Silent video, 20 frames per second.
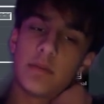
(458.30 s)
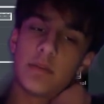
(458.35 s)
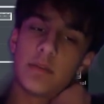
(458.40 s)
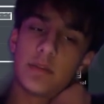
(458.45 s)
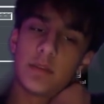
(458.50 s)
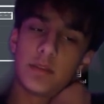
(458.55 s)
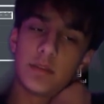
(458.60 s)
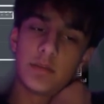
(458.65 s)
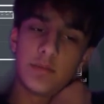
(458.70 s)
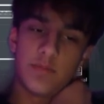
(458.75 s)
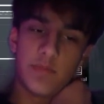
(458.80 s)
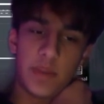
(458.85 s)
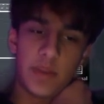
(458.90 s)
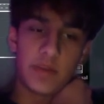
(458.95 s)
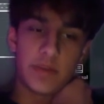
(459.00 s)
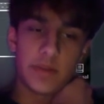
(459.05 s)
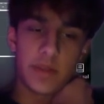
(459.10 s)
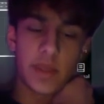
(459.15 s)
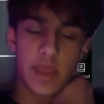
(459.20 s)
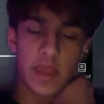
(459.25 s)
It's bare
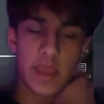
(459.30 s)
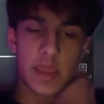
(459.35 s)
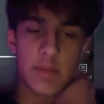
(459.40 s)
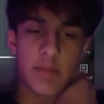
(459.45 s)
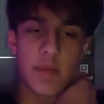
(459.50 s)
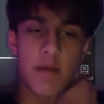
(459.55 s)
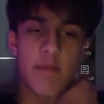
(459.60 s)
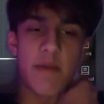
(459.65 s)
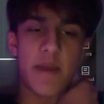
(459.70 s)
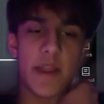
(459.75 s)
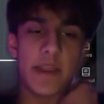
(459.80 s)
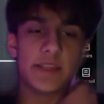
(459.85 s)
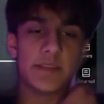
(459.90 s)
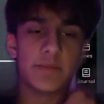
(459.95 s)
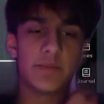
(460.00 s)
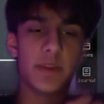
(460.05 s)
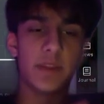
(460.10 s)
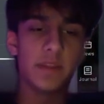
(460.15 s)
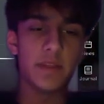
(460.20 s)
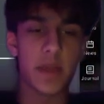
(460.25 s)
laggy. My bad. It's
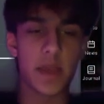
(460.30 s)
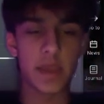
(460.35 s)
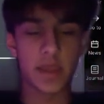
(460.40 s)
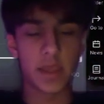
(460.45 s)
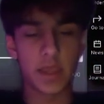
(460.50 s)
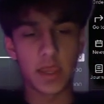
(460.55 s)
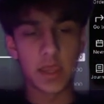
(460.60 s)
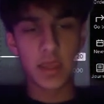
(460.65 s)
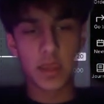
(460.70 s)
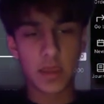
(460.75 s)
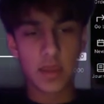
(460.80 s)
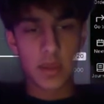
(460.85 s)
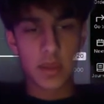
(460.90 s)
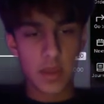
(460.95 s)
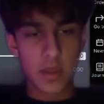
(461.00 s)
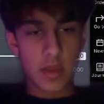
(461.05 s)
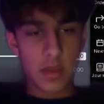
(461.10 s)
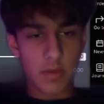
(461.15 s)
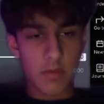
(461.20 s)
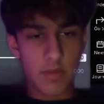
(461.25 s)
pretty laggy.
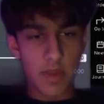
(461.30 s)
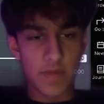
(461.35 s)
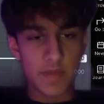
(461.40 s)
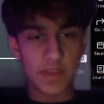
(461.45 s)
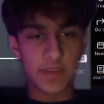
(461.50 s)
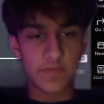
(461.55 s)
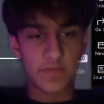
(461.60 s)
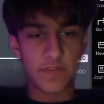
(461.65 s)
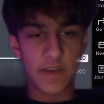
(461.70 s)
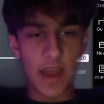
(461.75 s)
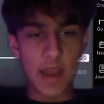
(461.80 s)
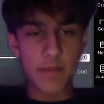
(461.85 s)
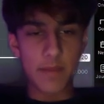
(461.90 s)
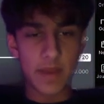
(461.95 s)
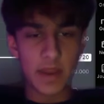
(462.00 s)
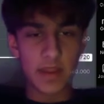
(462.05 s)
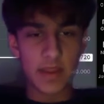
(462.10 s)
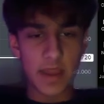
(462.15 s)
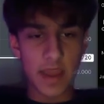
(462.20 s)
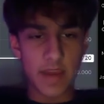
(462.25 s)
We have this 5
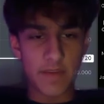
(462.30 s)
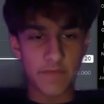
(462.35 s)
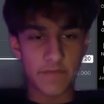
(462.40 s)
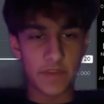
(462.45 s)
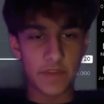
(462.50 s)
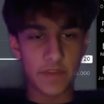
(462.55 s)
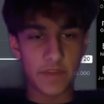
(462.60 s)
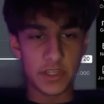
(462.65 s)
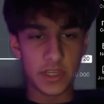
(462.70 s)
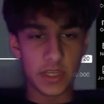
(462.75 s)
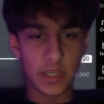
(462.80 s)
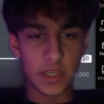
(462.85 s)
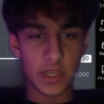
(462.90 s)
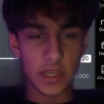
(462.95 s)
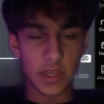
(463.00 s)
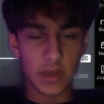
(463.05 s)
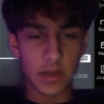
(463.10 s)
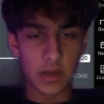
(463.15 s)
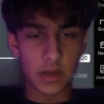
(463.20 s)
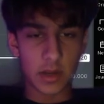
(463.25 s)
minute FVG
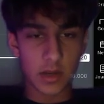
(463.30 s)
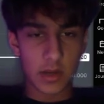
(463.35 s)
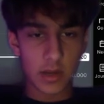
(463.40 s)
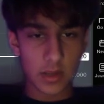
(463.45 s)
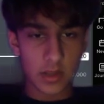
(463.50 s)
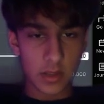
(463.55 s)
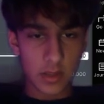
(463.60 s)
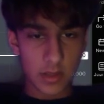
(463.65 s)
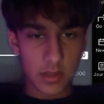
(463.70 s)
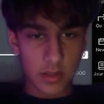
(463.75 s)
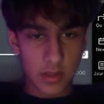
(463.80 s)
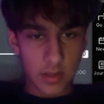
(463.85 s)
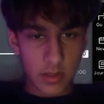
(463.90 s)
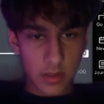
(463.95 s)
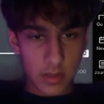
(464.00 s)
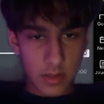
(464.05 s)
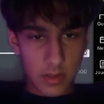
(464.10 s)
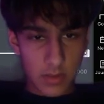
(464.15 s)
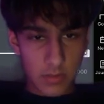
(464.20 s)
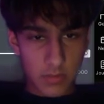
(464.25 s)
here,
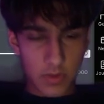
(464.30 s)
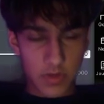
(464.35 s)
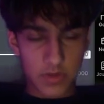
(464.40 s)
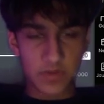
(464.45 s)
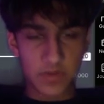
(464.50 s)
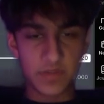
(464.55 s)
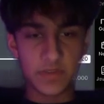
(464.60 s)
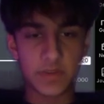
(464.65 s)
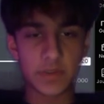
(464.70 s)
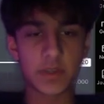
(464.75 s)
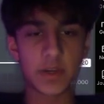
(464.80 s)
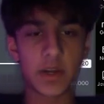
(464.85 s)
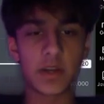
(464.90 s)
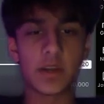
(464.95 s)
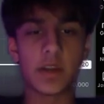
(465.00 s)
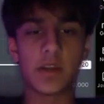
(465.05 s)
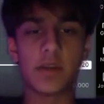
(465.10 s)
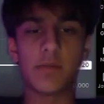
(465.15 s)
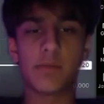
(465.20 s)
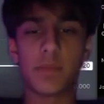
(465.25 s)
which you've just gone
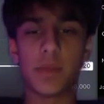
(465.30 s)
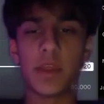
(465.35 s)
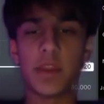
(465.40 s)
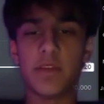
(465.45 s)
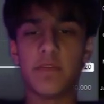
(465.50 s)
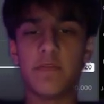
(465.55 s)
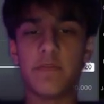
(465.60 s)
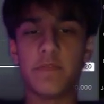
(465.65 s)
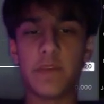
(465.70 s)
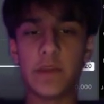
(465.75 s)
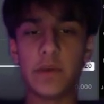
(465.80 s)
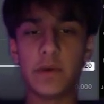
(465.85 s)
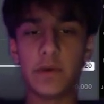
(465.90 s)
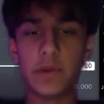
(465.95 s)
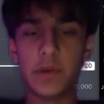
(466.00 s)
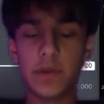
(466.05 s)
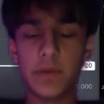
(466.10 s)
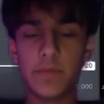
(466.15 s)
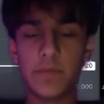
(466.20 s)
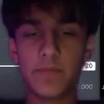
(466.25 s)
up and
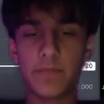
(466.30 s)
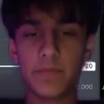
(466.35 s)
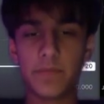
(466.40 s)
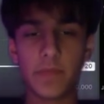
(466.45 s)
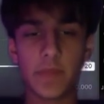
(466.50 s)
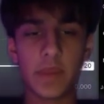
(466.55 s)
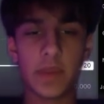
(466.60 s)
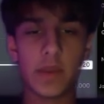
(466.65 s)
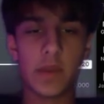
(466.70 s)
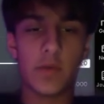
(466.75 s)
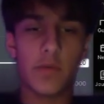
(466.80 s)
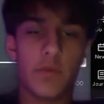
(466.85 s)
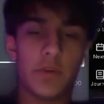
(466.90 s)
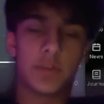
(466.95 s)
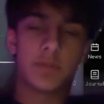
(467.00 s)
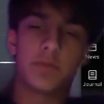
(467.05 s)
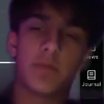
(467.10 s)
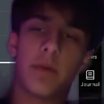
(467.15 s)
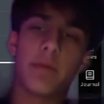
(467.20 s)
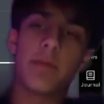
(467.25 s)
filled,
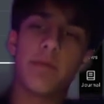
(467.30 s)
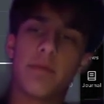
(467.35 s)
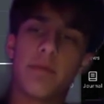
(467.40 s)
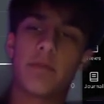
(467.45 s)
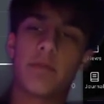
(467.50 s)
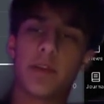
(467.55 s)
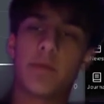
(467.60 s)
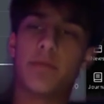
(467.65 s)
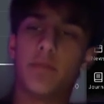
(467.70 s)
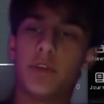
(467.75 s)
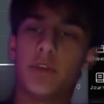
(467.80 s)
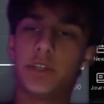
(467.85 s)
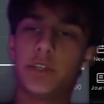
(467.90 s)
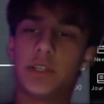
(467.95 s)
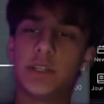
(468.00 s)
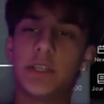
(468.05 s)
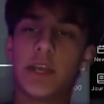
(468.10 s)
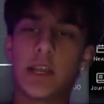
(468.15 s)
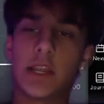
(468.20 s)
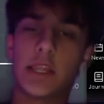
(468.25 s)
which probably might want to push
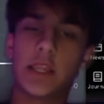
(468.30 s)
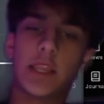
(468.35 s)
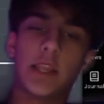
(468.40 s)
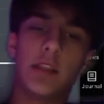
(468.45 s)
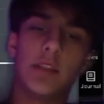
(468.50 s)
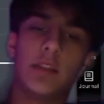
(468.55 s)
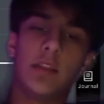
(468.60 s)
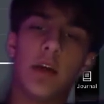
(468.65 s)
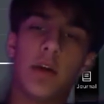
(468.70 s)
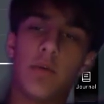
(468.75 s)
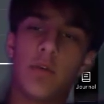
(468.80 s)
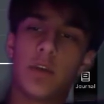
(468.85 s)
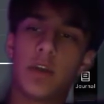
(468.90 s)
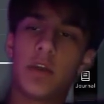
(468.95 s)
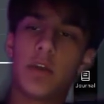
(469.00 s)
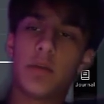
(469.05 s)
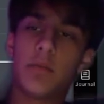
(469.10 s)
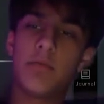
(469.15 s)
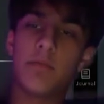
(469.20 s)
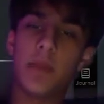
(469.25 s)
us down a little
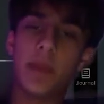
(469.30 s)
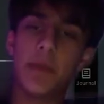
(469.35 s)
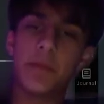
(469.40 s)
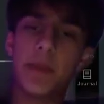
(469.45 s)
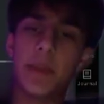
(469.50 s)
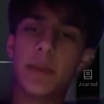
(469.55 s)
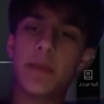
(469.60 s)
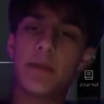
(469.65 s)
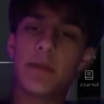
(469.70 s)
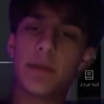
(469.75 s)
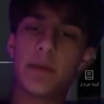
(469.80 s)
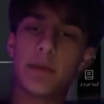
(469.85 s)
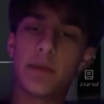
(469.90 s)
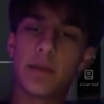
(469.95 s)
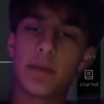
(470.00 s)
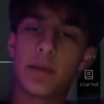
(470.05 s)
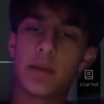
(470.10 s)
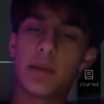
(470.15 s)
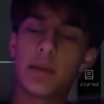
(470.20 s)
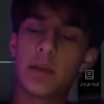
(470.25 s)
lower, maybe.
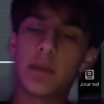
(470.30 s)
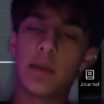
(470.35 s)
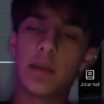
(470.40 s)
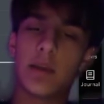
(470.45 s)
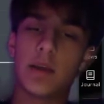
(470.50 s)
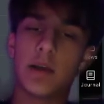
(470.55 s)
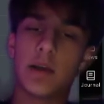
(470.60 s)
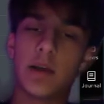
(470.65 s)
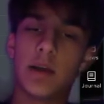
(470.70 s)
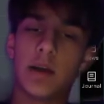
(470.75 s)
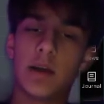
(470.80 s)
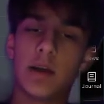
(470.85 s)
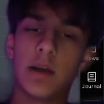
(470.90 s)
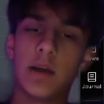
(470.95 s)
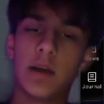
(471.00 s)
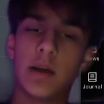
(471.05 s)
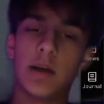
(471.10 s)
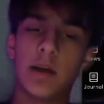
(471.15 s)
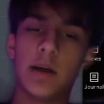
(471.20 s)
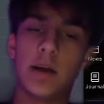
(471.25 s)

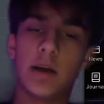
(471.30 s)
Yeah,